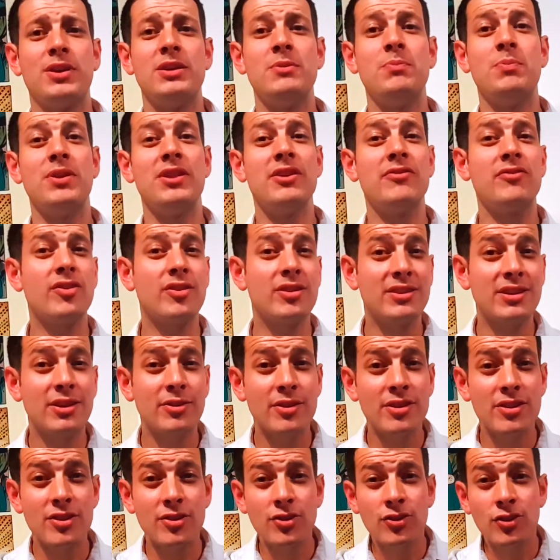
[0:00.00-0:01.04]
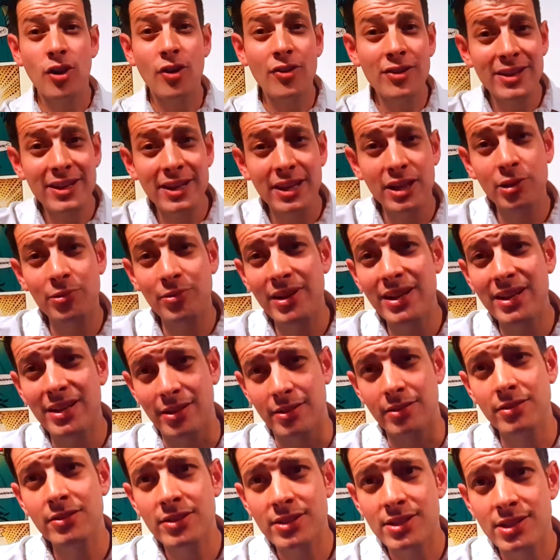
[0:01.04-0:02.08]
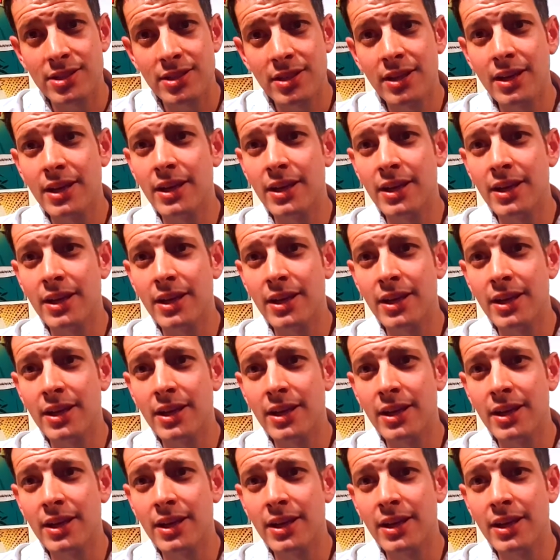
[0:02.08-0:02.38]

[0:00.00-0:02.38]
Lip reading: but they've got to tell you the sodding ingredients.